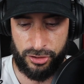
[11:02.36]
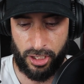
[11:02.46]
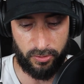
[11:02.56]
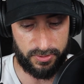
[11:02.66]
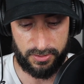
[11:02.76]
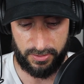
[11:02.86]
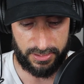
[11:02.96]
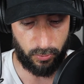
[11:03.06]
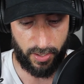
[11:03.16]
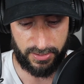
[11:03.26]
Jones,
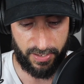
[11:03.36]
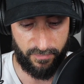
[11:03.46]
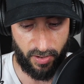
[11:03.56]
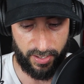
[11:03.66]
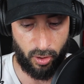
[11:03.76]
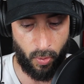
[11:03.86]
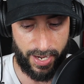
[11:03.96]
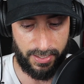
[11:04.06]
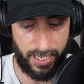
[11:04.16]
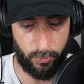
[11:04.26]
this was a very
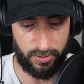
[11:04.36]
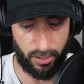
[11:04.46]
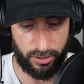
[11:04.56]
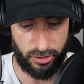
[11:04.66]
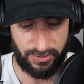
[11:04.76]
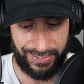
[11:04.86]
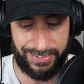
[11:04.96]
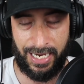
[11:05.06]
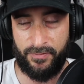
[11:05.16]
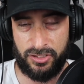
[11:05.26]
quiet game with Aaron Jones. He
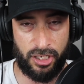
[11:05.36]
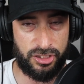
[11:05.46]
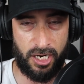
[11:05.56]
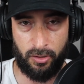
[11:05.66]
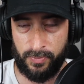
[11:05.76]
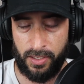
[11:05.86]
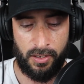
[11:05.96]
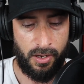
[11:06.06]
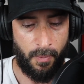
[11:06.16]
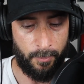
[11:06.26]
did have a touchdown,
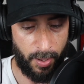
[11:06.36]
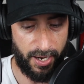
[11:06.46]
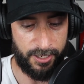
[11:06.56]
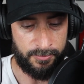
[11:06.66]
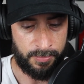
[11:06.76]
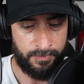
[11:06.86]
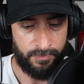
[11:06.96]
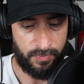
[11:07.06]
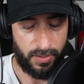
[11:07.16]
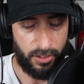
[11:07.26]
but
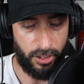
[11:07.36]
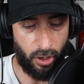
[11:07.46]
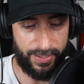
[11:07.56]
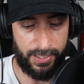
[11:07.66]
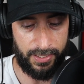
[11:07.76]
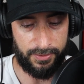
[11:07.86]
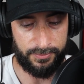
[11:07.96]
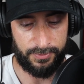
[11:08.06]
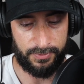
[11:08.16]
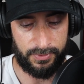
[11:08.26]

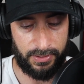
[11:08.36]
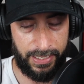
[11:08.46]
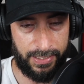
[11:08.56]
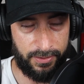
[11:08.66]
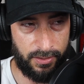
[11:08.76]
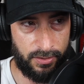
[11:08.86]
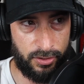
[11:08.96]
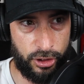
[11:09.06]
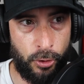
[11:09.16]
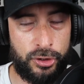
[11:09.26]
he
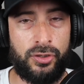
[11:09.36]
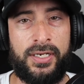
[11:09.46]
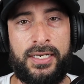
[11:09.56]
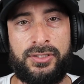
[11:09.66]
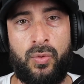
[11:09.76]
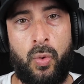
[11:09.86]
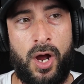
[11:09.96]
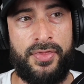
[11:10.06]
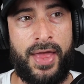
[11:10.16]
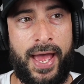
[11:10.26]
usually is the
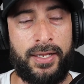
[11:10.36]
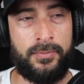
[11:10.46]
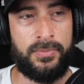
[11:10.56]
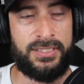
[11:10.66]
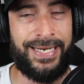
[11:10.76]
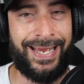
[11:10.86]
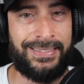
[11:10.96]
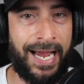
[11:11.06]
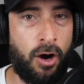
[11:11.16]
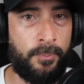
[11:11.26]
one that
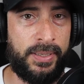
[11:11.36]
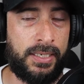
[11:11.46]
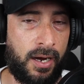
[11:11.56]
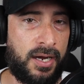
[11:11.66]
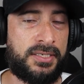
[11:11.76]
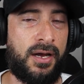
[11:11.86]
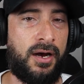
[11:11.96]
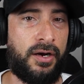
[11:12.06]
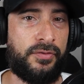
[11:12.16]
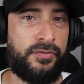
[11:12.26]
stands out because
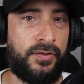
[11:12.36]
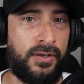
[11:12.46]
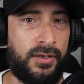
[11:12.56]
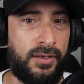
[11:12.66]
of